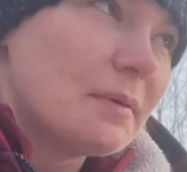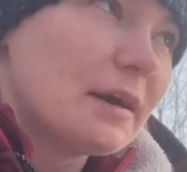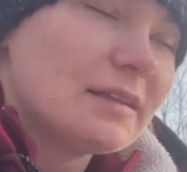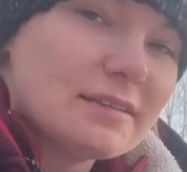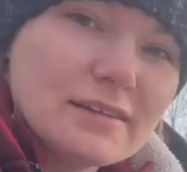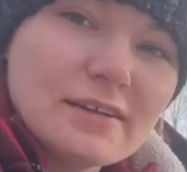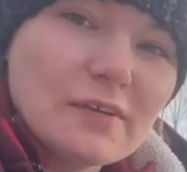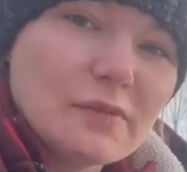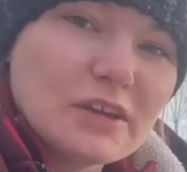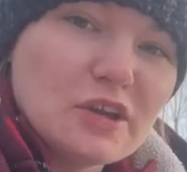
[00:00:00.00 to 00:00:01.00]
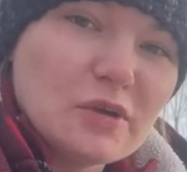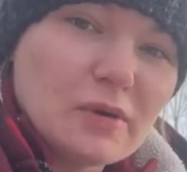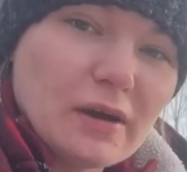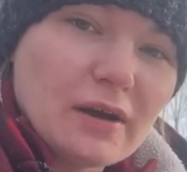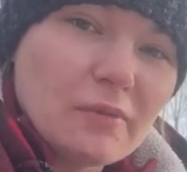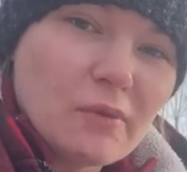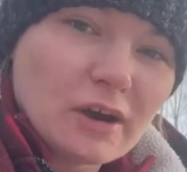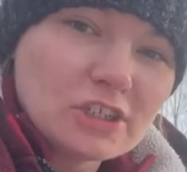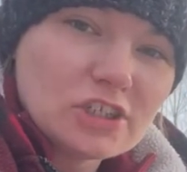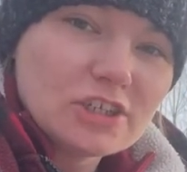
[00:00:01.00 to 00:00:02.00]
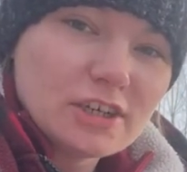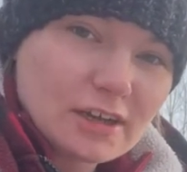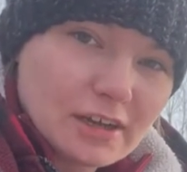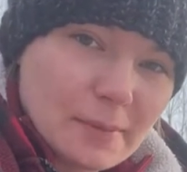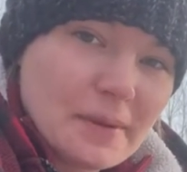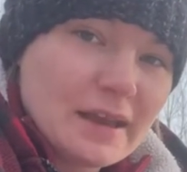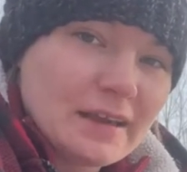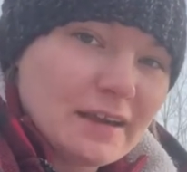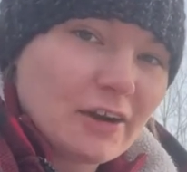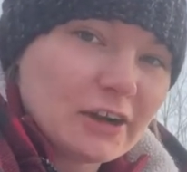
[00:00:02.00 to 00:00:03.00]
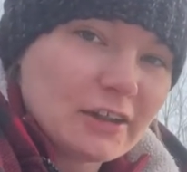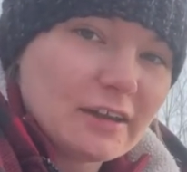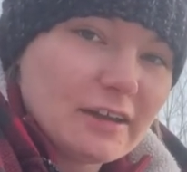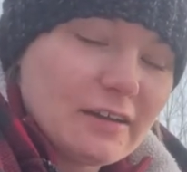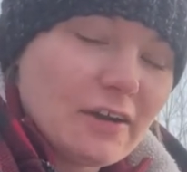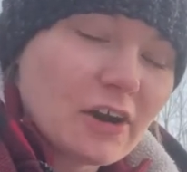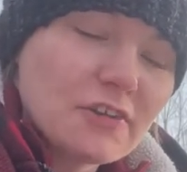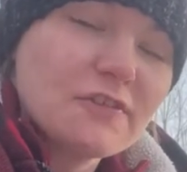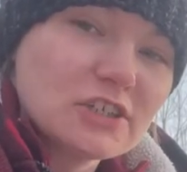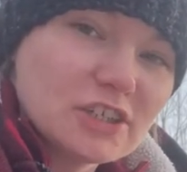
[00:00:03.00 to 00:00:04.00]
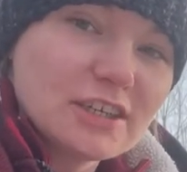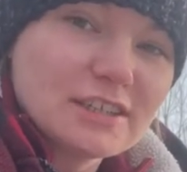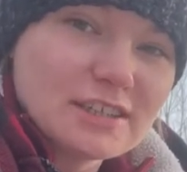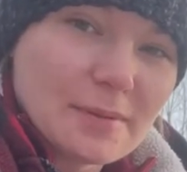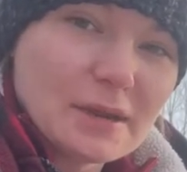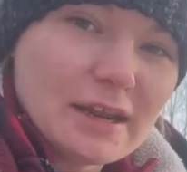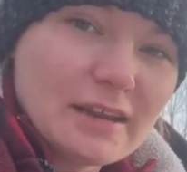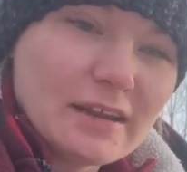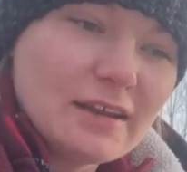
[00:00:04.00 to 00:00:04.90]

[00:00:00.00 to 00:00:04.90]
But when you watch a pig get artificially inseminated,